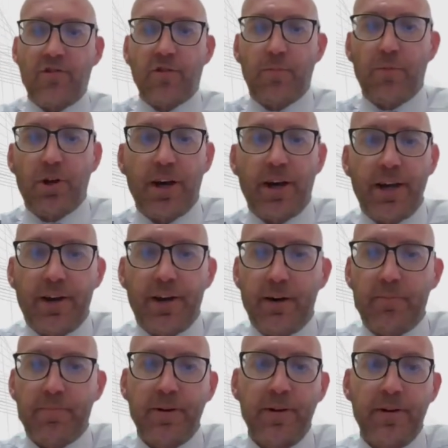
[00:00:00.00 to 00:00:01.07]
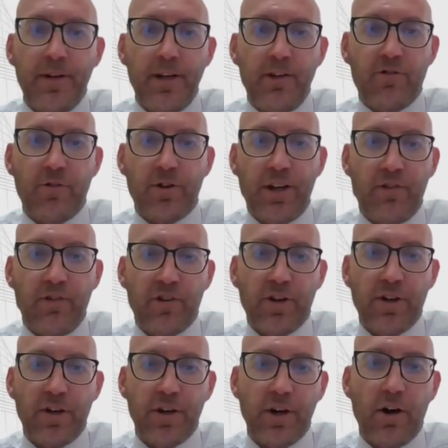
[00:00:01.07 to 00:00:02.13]
and someone higher up is looking
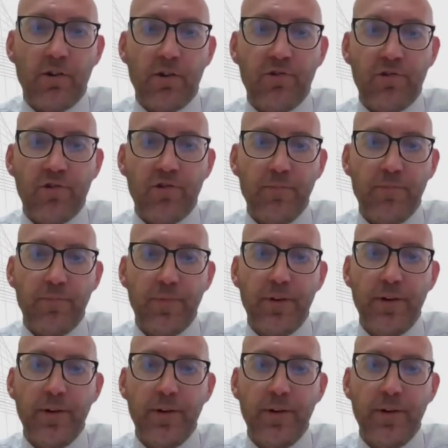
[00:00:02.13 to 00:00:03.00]
to cut costs.